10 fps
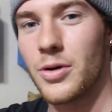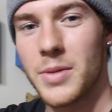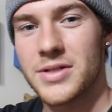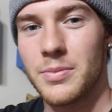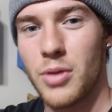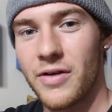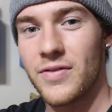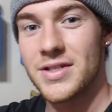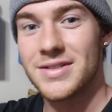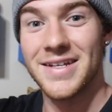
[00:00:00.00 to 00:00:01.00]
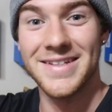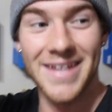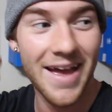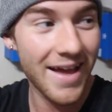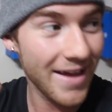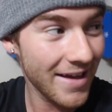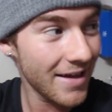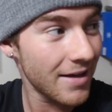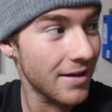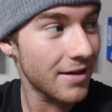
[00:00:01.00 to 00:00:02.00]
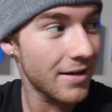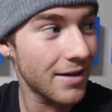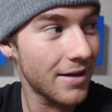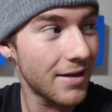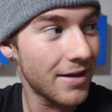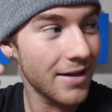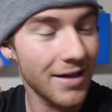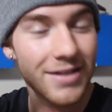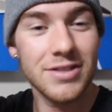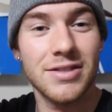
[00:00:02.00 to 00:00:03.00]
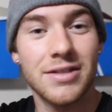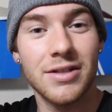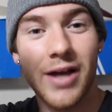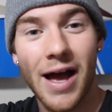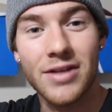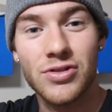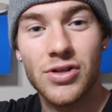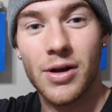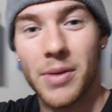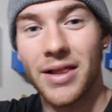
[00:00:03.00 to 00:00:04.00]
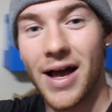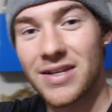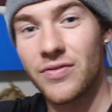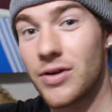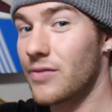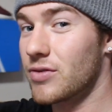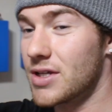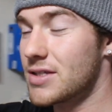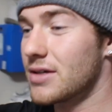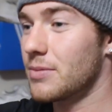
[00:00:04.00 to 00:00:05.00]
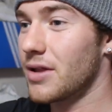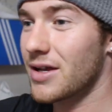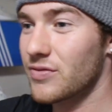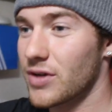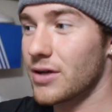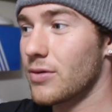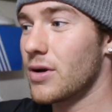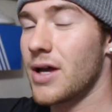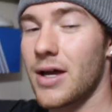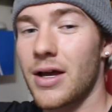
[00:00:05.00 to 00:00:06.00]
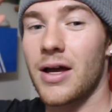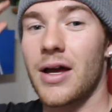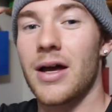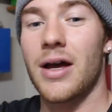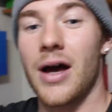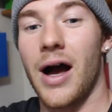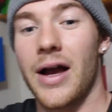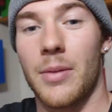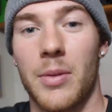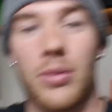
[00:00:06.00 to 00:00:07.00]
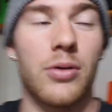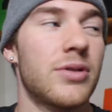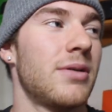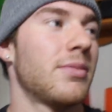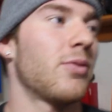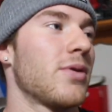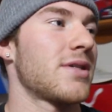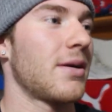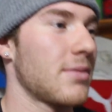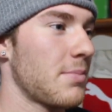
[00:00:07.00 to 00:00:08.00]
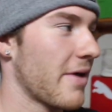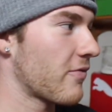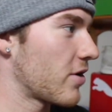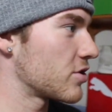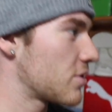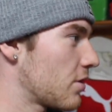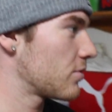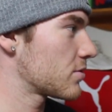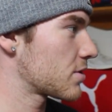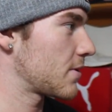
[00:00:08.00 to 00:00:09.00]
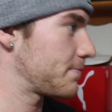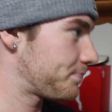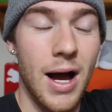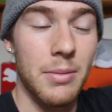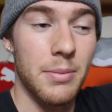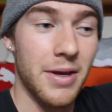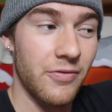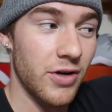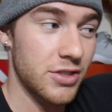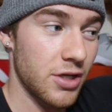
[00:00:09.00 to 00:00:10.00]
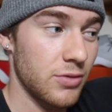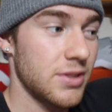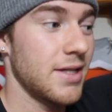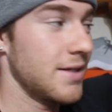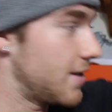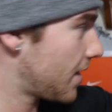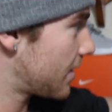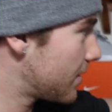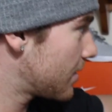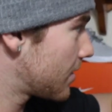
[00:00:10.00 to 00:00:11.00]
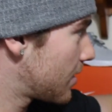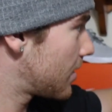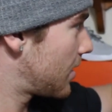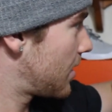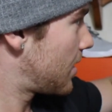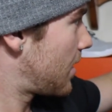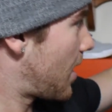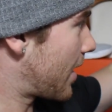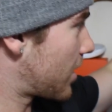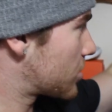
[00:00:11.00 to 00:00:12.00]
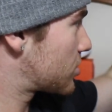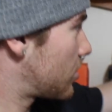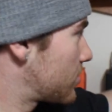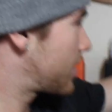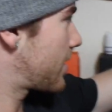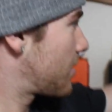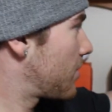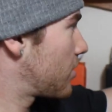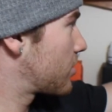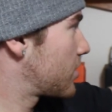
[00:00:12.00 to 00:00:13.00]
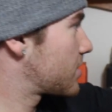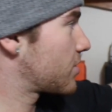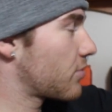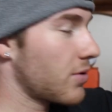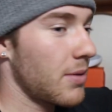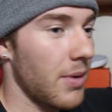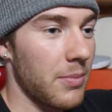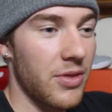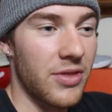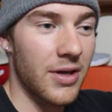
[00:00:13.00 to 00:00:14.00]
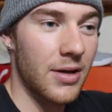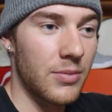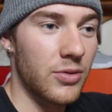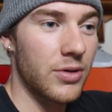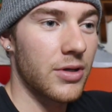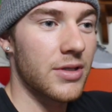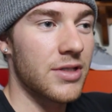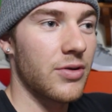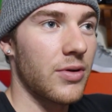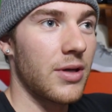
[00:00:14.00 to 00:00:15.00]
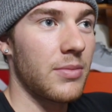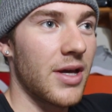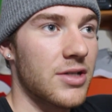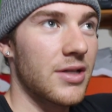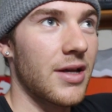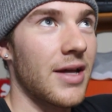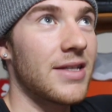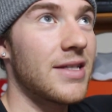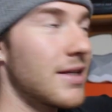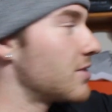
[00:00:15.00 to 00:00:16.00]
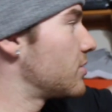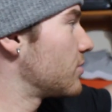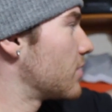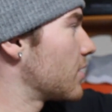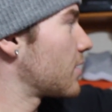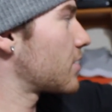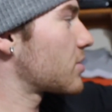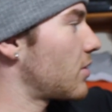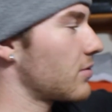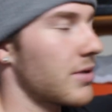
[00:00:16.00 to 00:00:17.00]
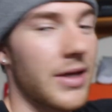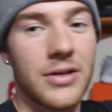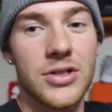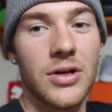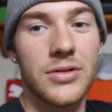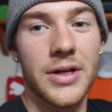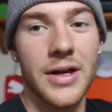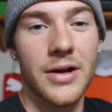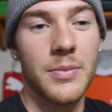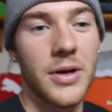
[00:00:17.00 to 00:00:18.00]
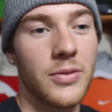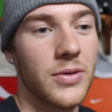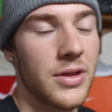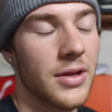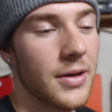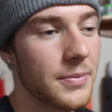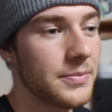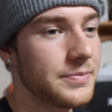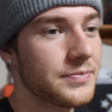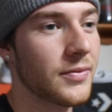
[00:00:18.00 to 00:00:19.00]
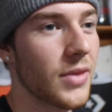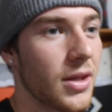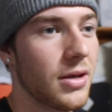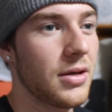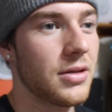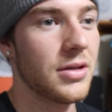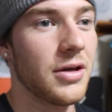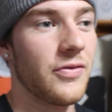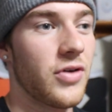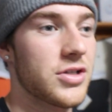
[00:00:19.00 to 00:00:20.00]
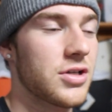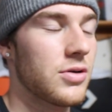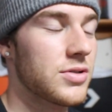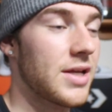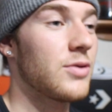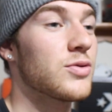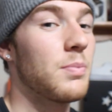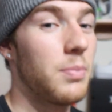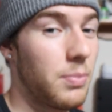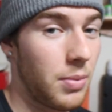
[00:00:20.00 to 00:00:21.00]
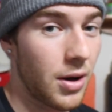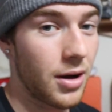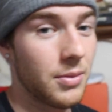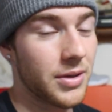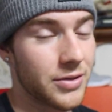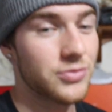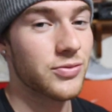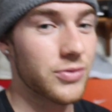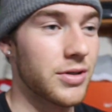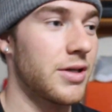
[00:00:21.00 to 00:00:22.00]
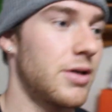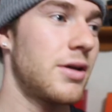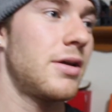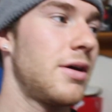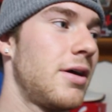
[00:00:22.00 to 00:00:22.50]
go make some breakfast today, because as you saw in my last video, if you did see my last video, I got my protein but wasn't able to make French toast. I'm gonna make French toast today. I got salted caramel cookies and cream. I'm thinking I'm doing cookies and cream. Yesterday I did do the salted caramel with the French toast, and it was bomb. Like, it was really good.